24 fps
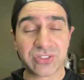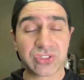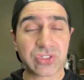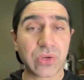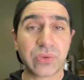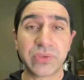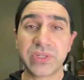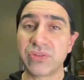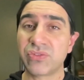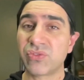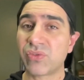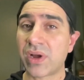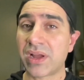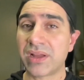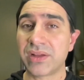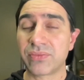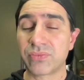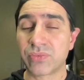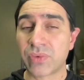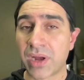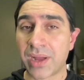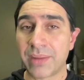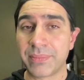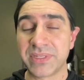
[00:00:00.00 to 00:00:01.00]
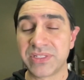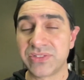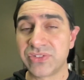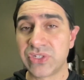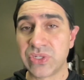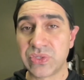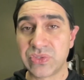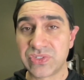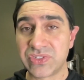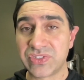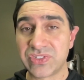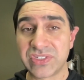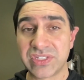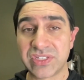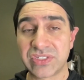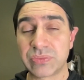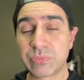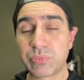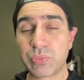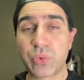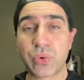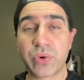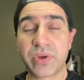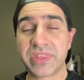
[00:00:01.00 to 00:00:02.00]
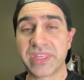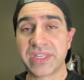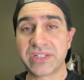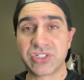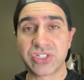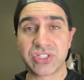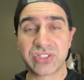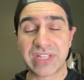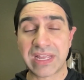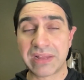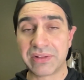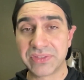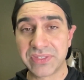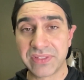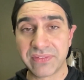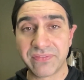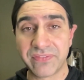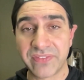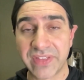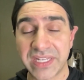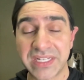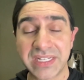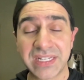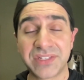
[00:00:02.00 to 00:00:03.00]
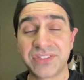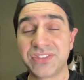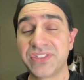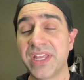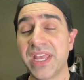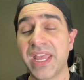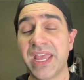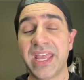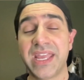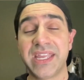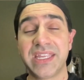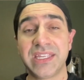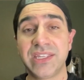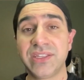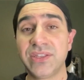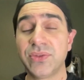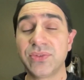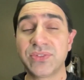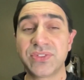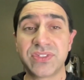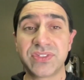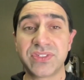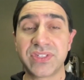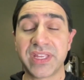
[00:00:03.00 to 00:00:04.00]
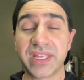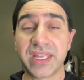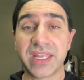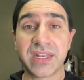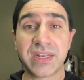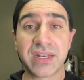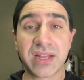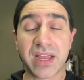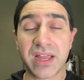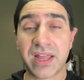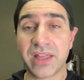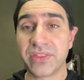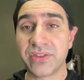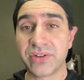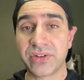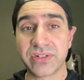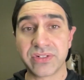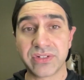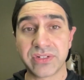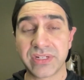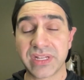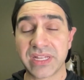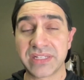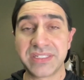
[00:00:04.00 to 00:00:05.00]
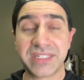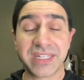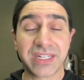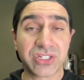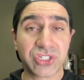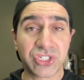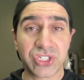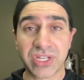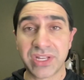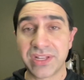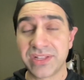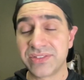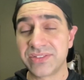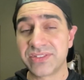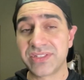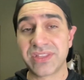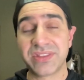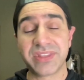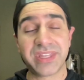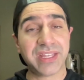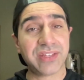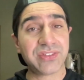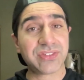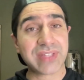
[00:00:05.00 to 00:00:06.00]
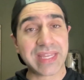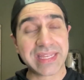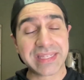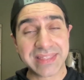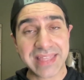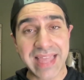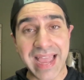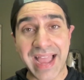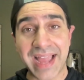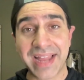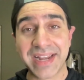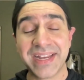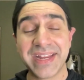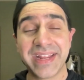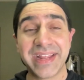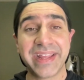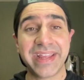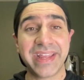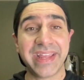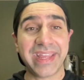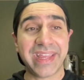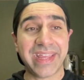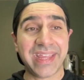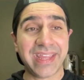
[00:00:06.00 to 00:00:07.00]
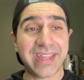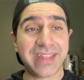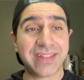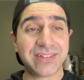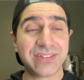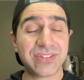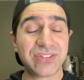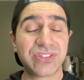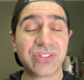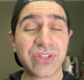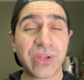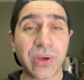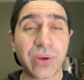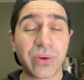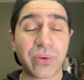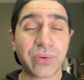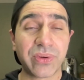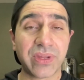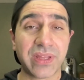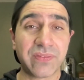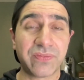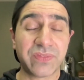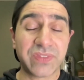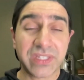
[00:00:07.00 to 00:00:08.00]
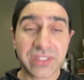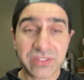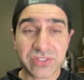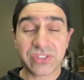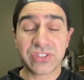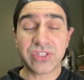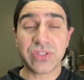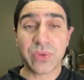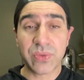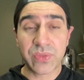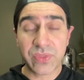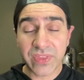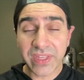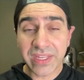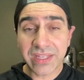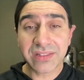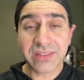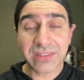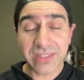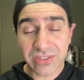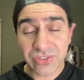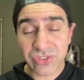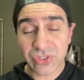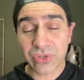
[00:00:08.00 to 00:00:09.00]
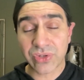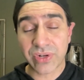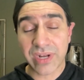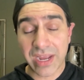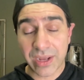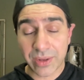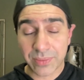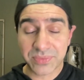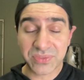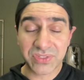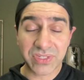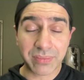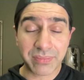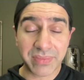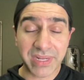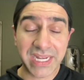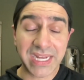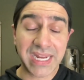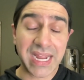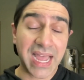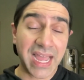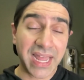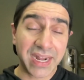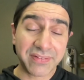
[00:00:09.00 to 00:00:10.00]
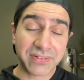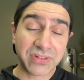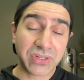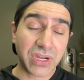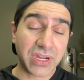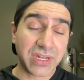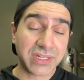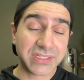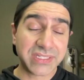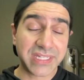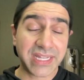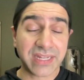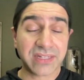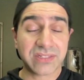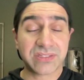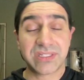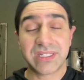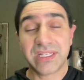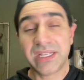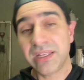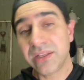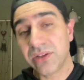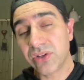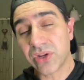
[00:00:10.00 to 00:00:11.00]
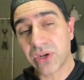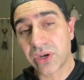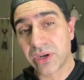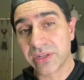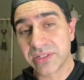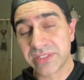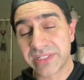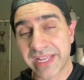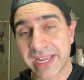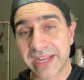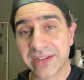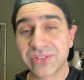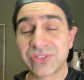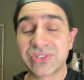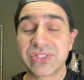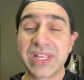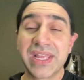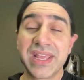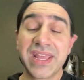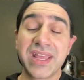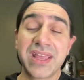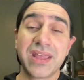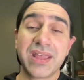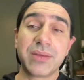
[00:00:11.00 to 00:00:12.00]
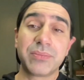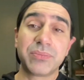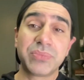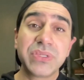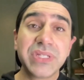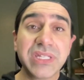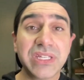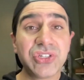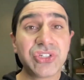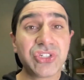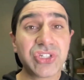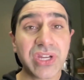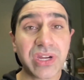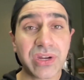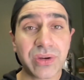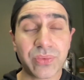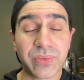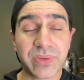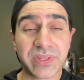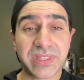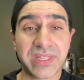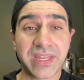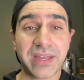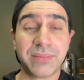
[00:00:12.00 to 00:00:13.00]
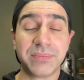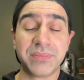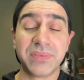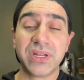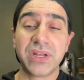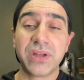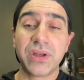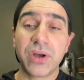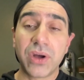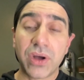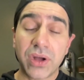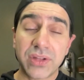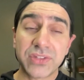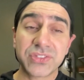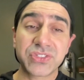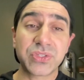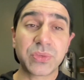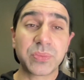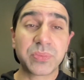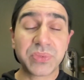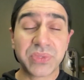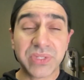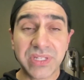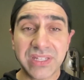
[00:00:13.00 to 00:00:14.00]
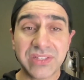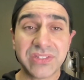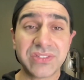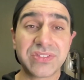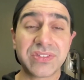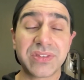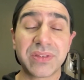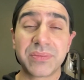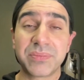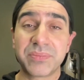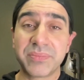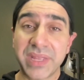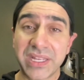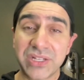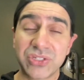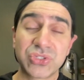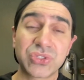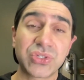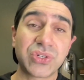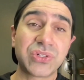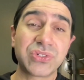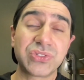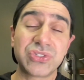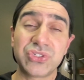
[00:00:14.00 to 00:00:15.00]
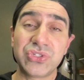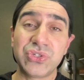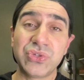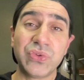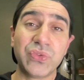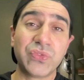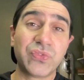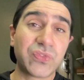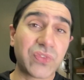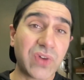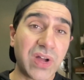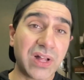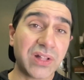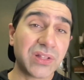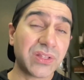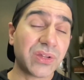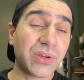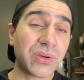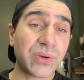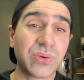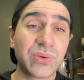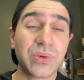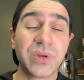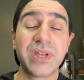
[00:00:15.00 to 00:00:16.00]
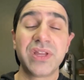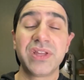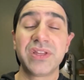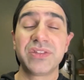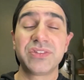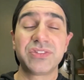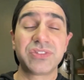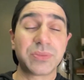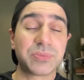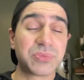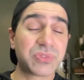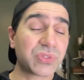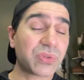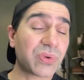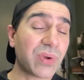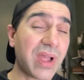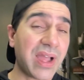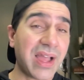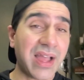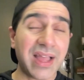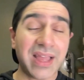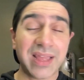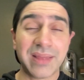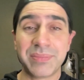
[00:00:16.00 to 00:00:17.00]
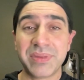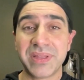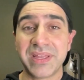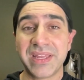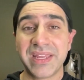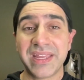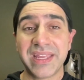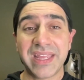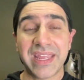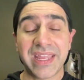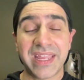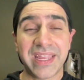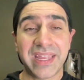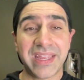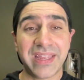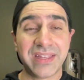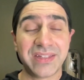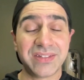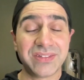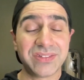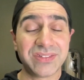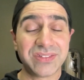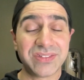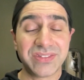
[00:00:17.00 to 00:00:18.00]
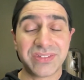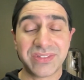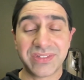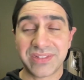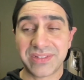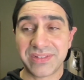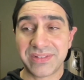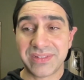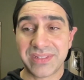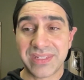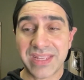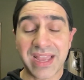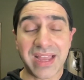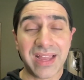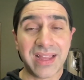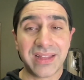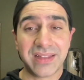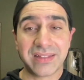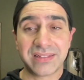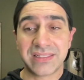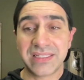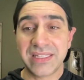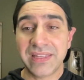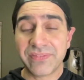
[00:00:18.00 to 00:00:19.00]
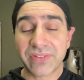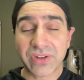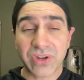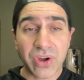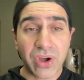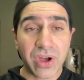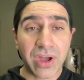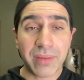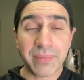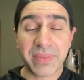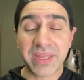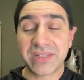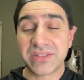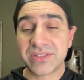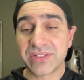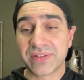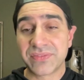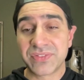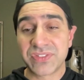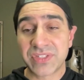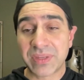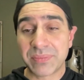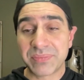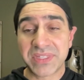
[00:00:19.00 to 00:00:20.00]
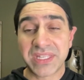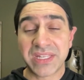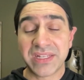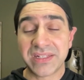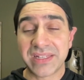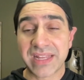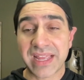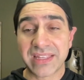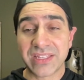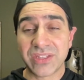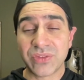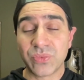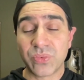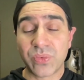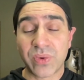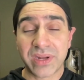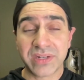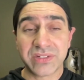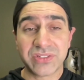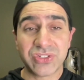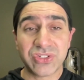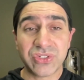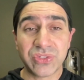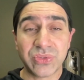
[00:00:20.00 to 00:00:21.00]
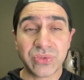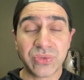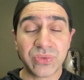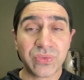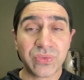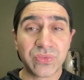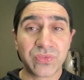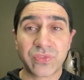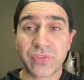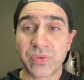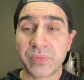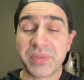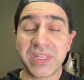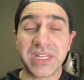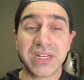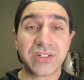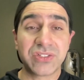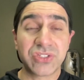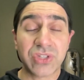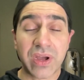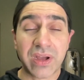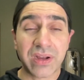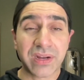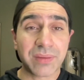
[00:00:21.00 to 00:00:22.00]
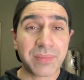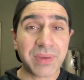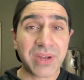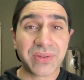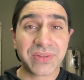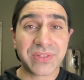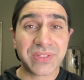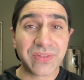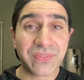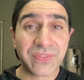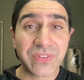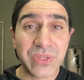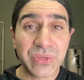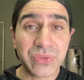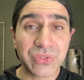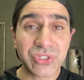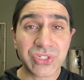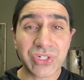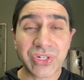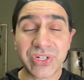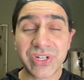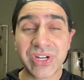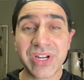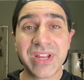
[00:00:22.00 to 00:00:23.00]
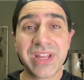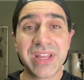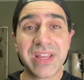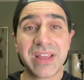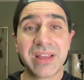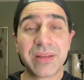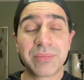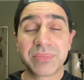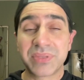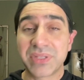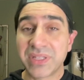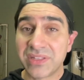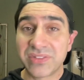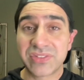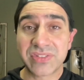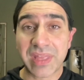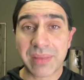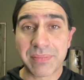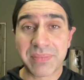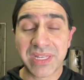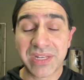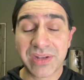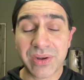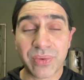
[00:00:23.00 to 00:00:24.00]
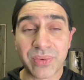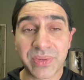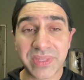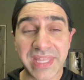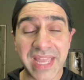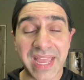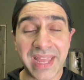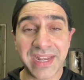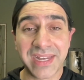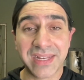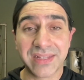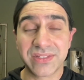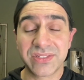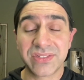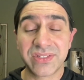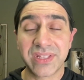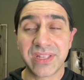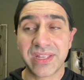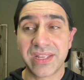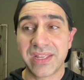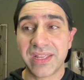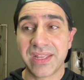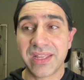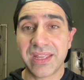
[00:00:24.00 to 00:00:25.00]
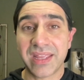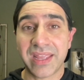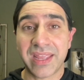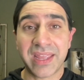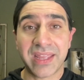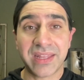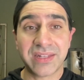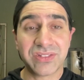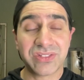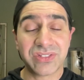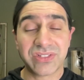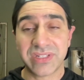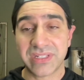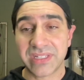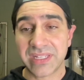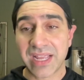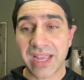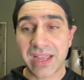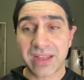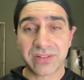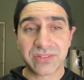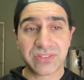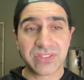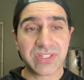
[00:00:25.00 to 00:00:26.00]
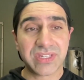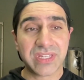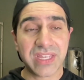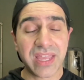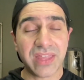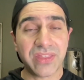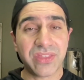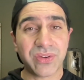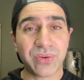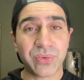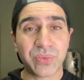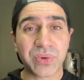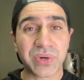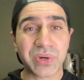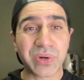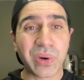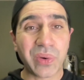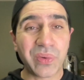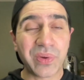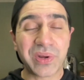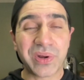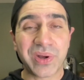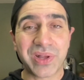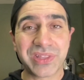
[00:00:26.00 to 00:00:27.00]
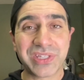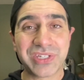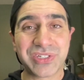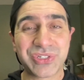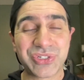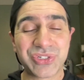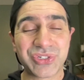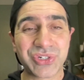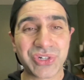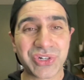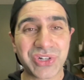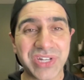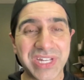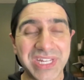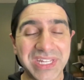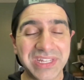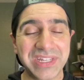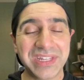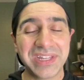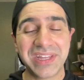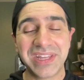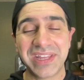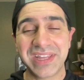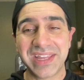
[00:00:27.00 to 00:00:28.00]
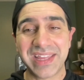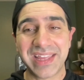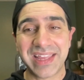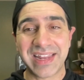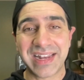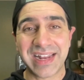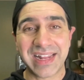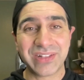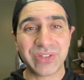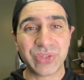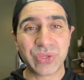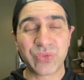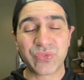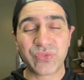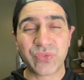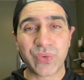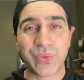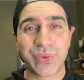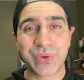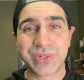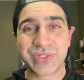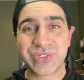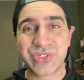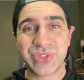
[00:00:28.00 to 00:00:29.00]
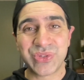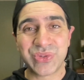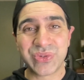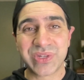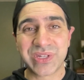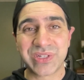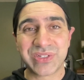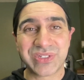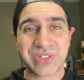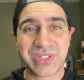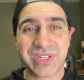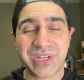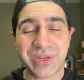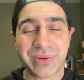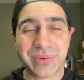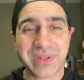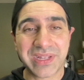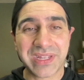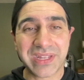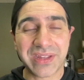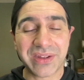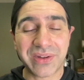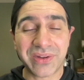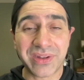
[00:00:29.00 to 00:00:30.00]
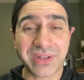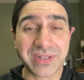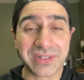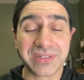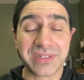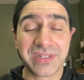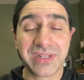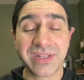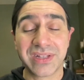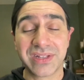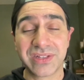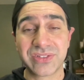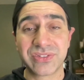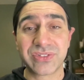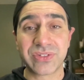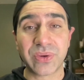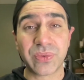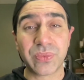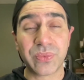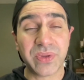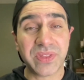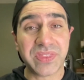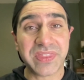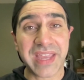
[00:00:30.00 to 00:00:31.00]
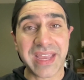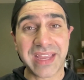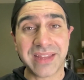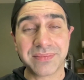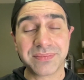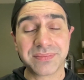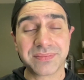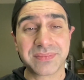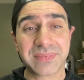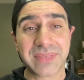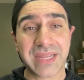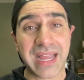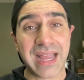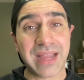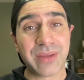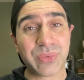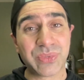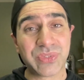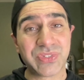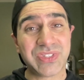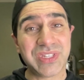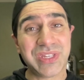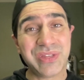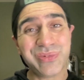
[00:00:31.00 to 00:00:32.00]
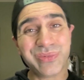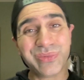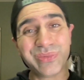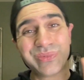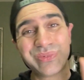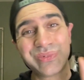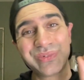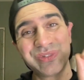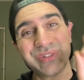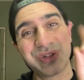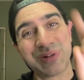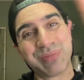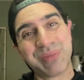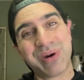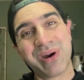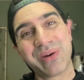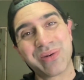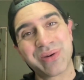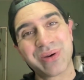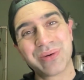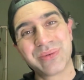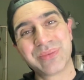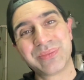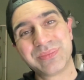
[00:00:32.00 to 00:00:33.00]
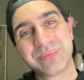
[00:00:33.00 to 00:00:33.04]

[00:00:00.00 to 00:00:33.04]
Tony Robbins uses this more than just health and fitness. He uses it in other addictions and things like that. And so if you think this could help somebody out of context, in context, please share it with them. Also, please make sure to follow, subscribe, and yeah, leave a comment of something that you want for me to talk about in the future. Please let me know what that is. And yeah, together we're going on this journey, and I look forward to continuing it on. So with that, I will see you tomorrow.